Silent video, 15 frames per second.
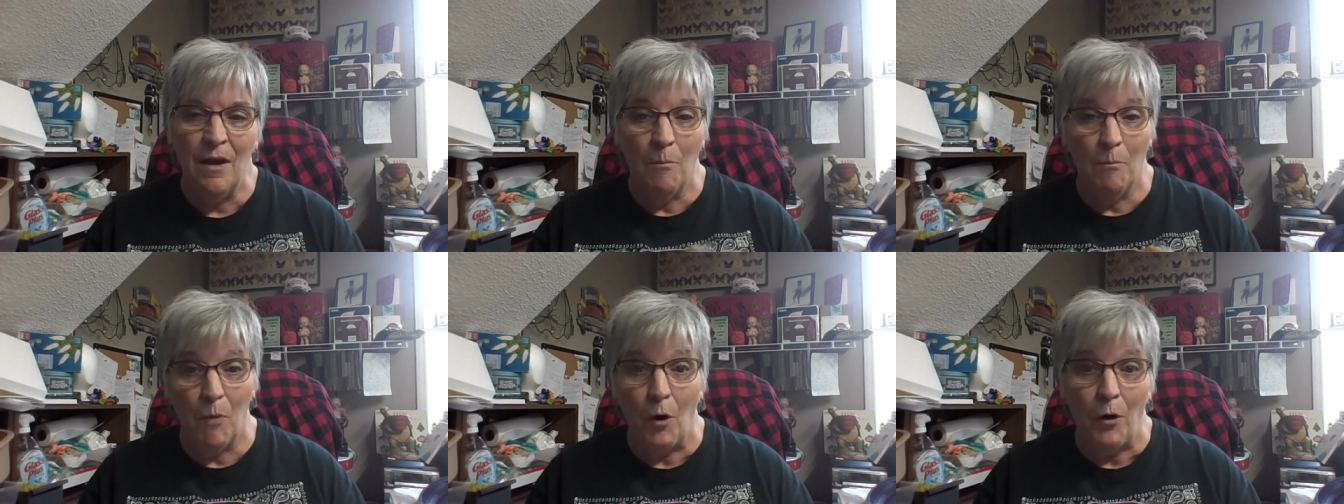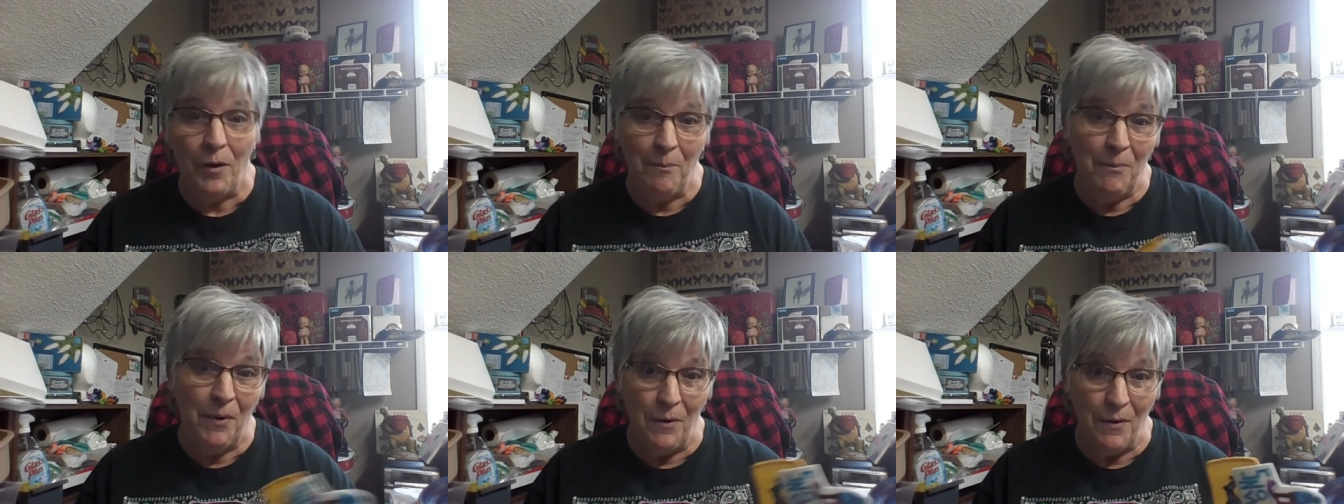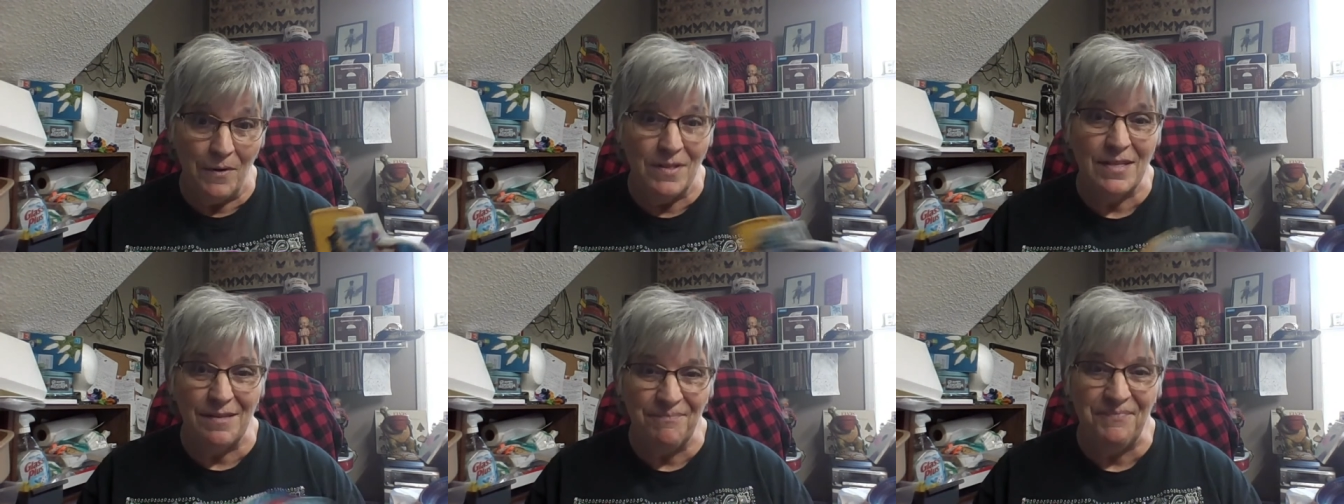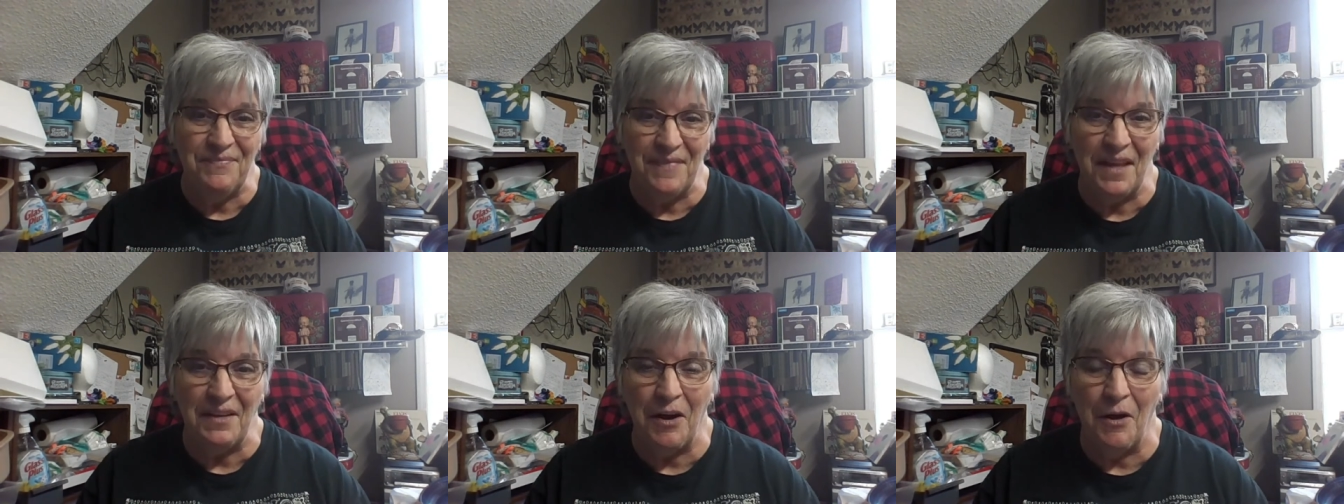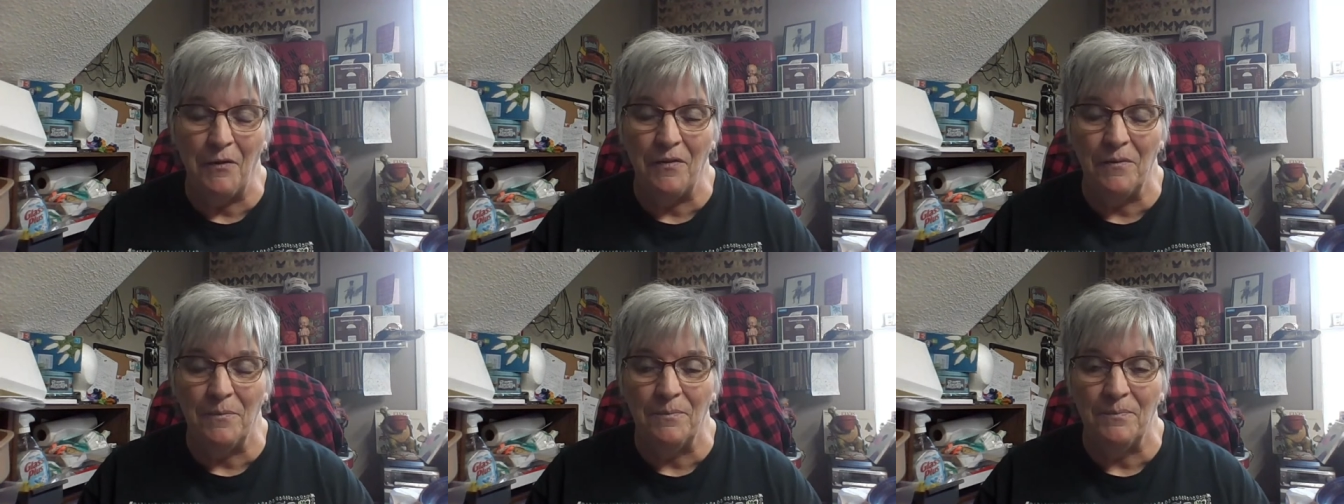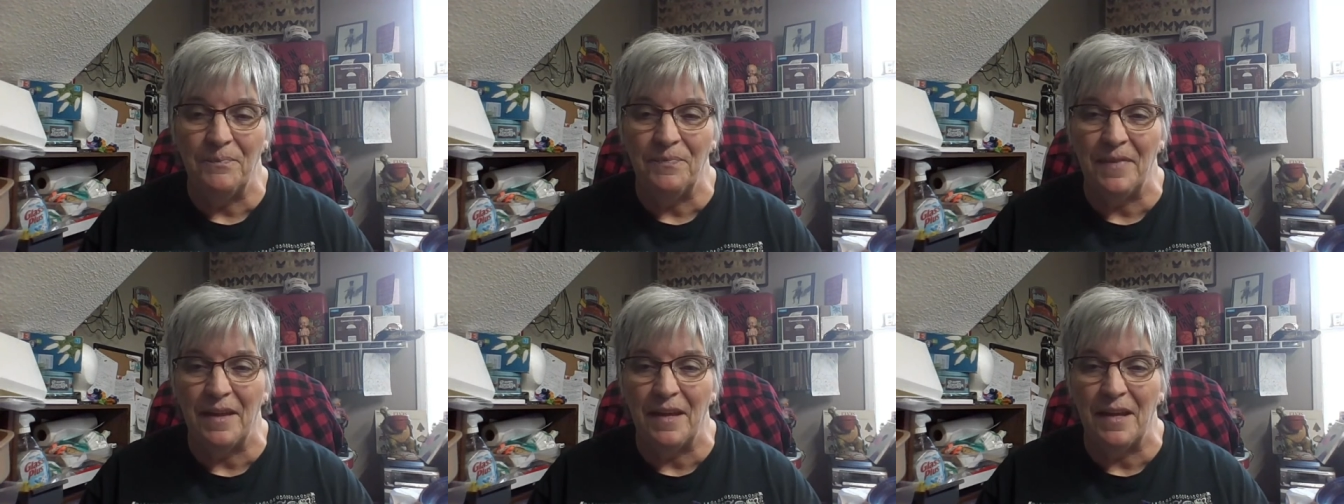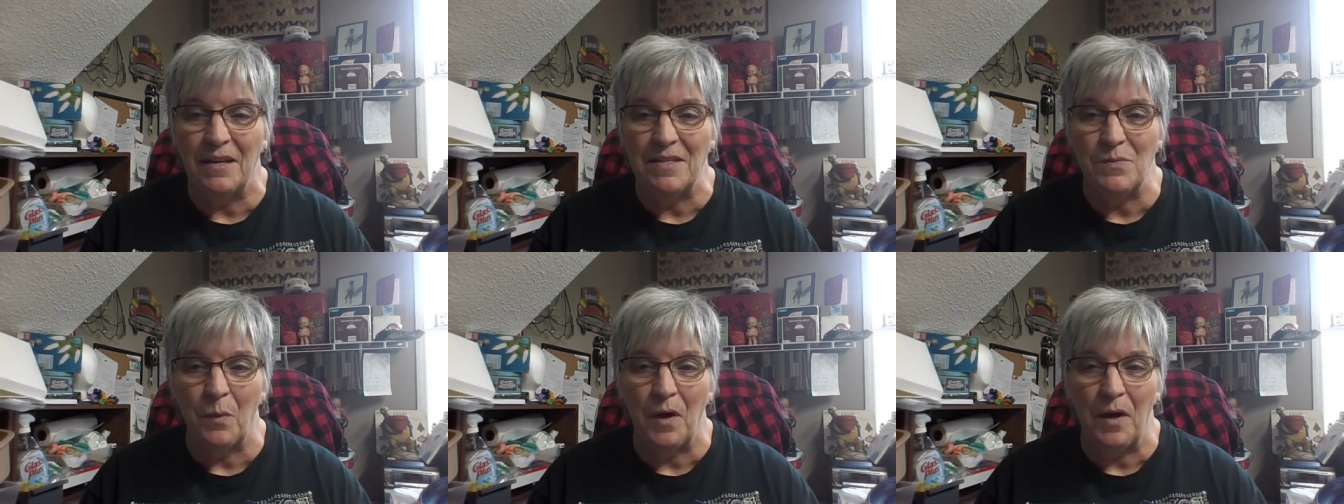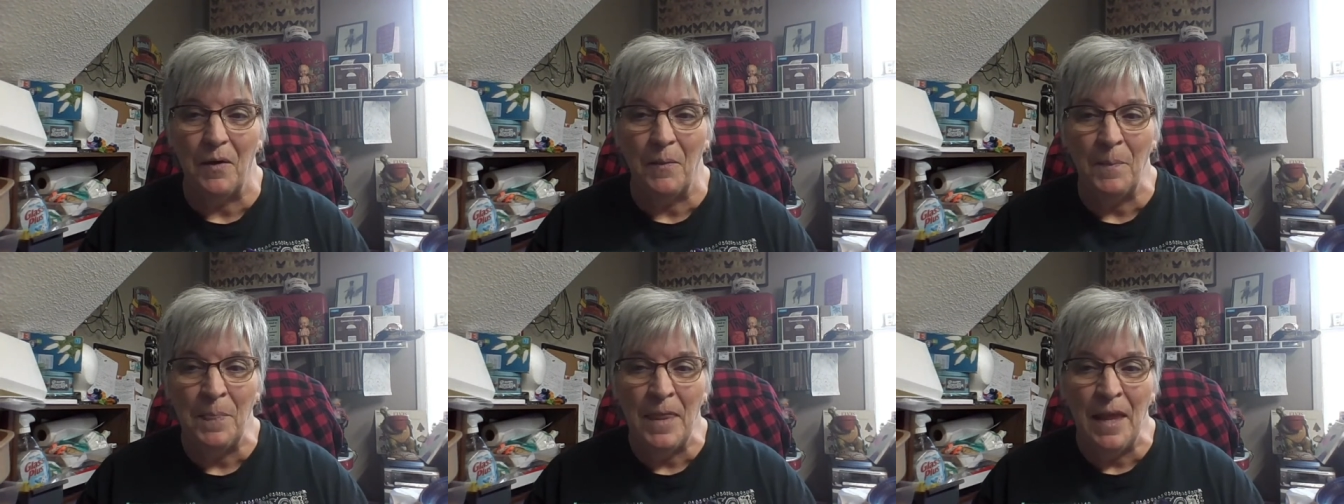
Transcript: Bargain barns, they call them that as well.